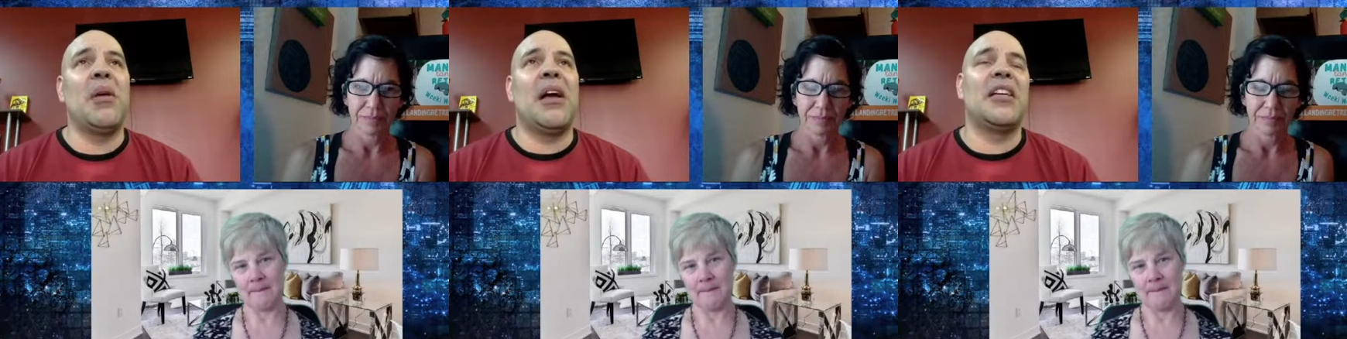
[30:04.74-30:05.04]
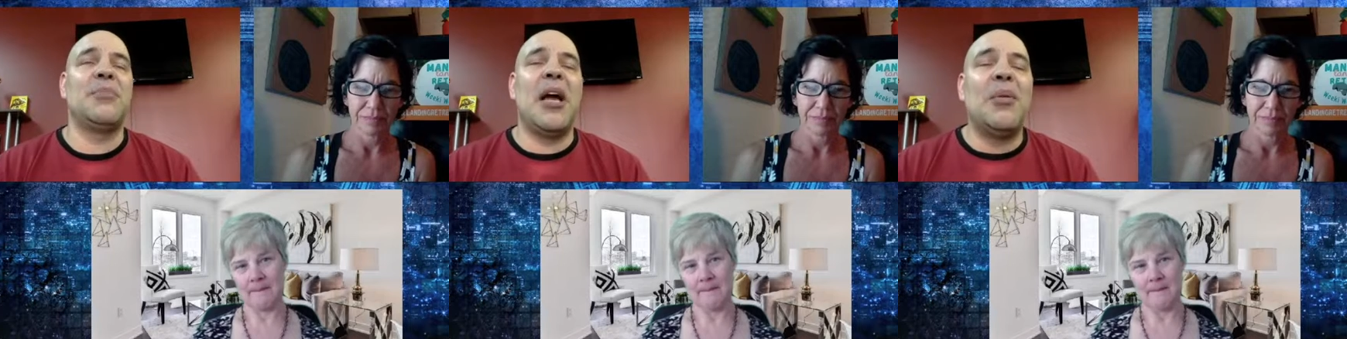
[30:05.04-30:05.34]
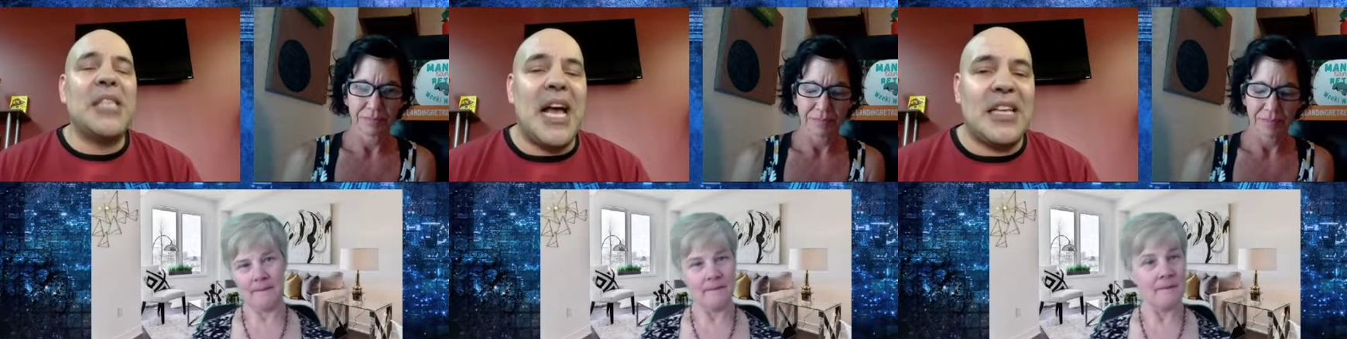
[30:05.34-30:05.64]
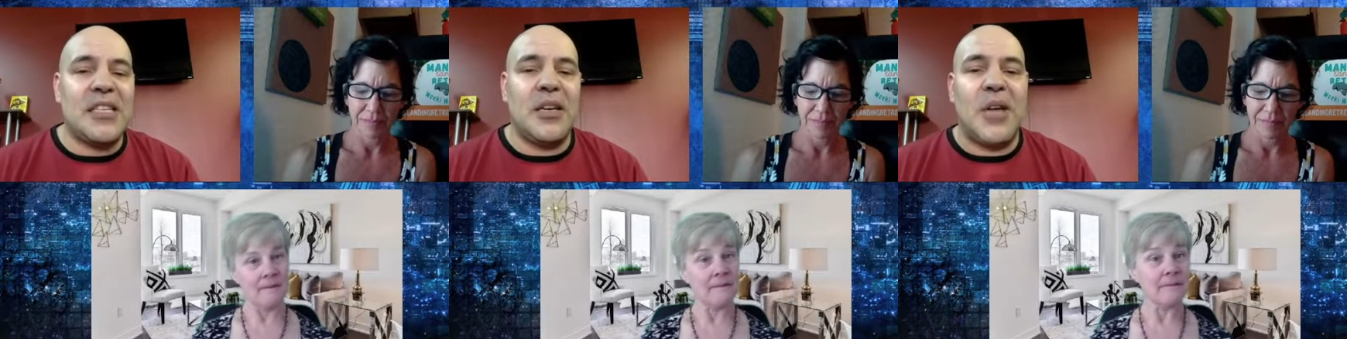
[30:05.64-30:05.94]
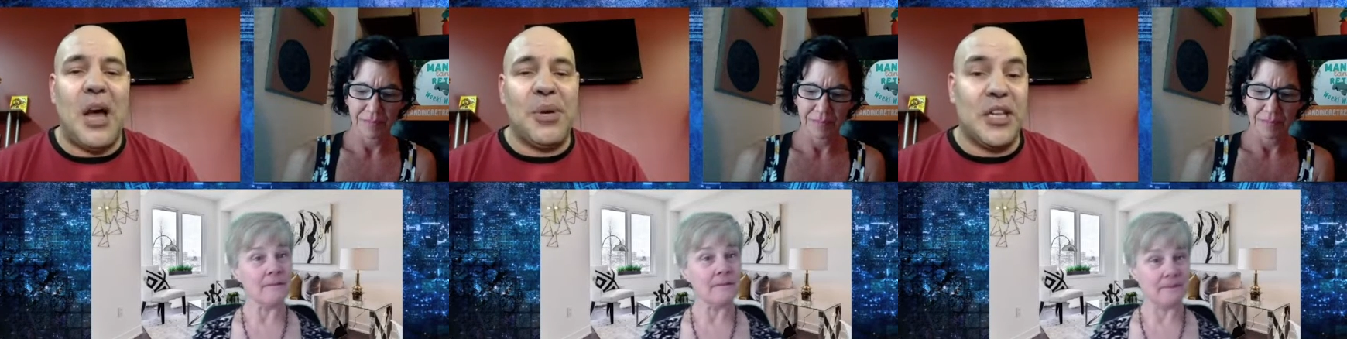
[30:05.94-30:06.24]
Speaker 1: we because uh, we always ask
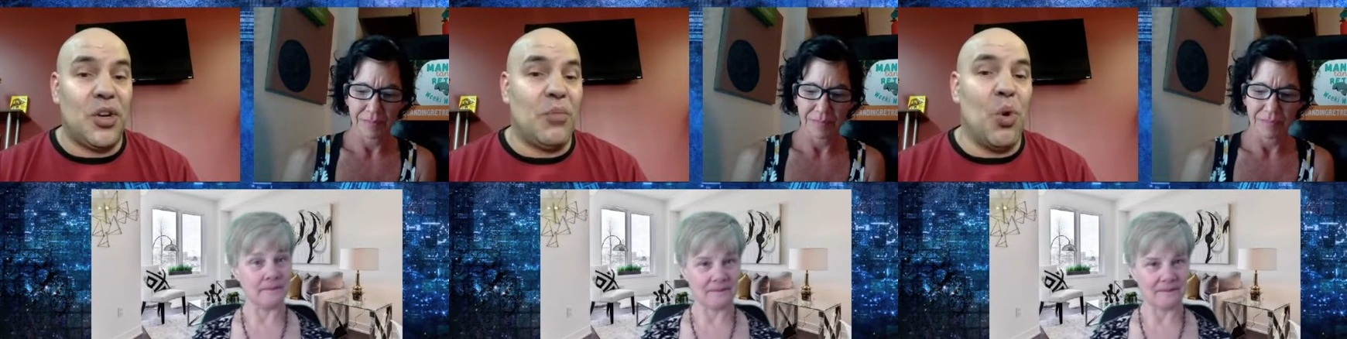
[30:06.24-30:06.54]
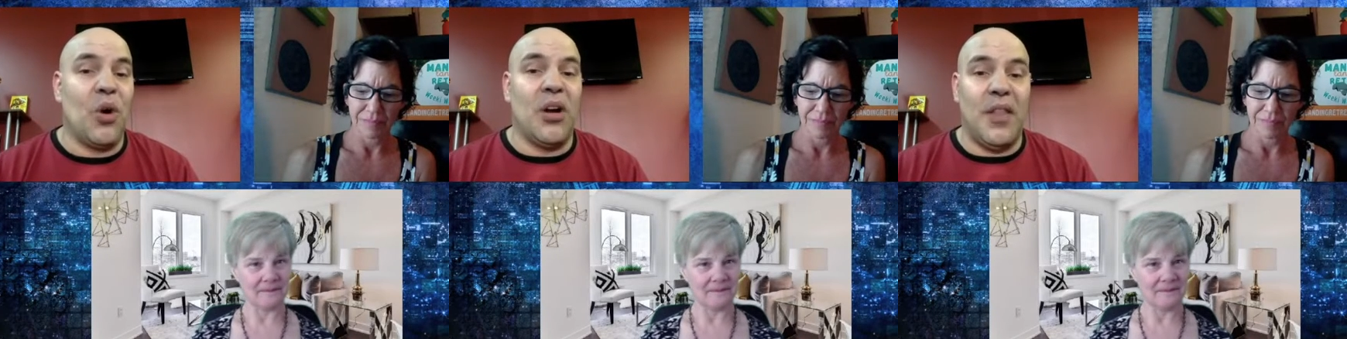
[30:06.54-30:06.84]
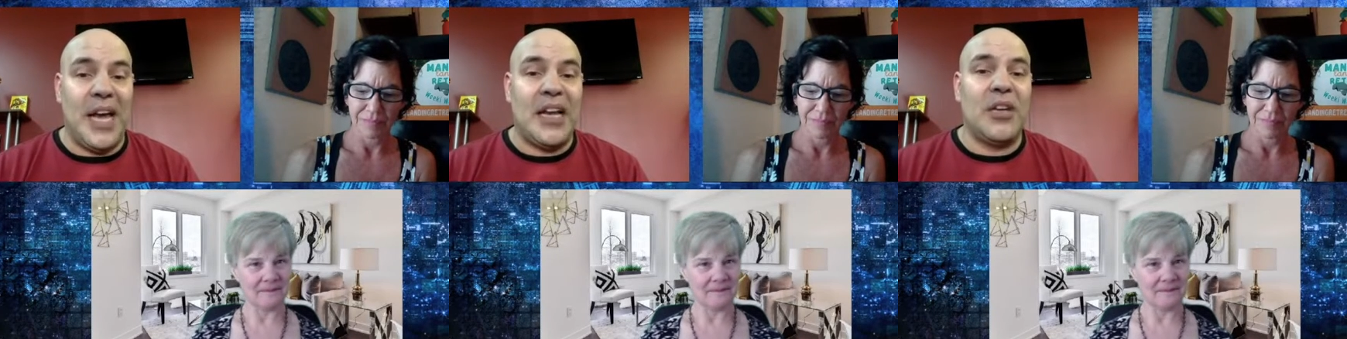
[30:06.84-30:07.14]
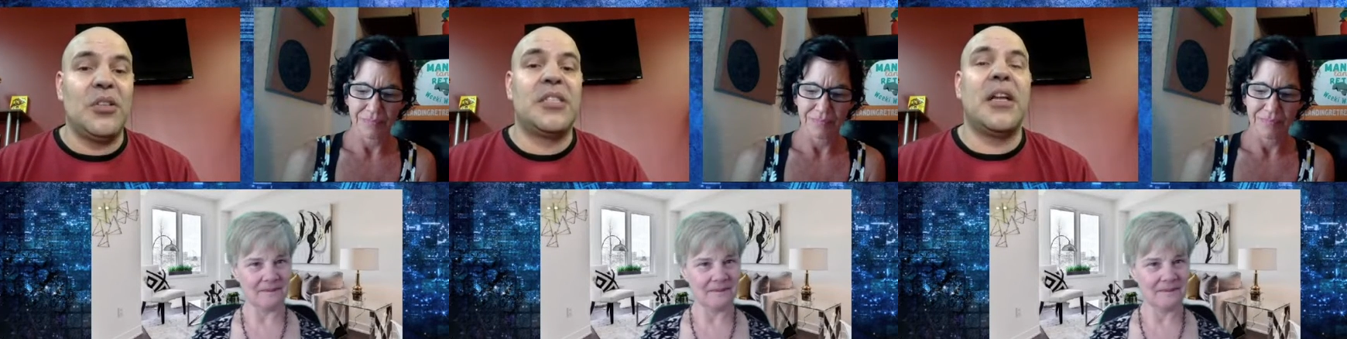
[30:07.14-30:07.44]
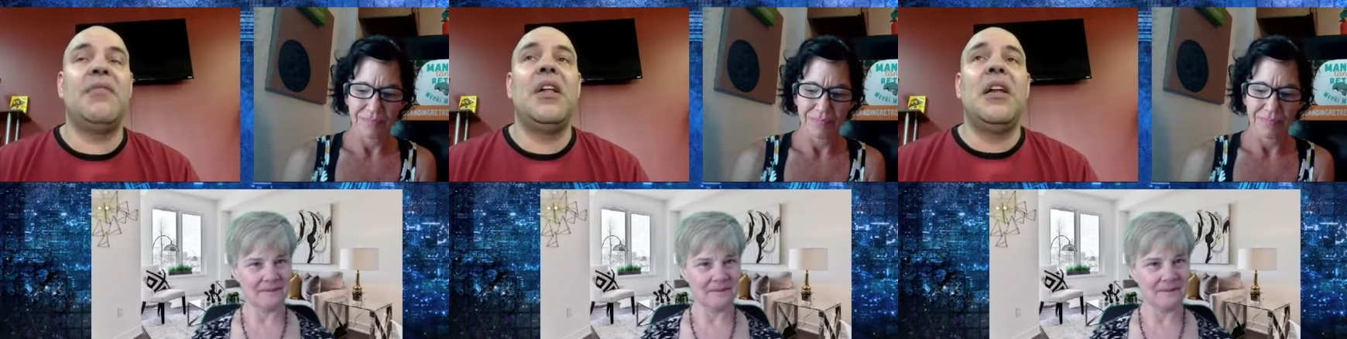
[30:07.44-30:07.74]
how we can learn more and all that kind of good stuff.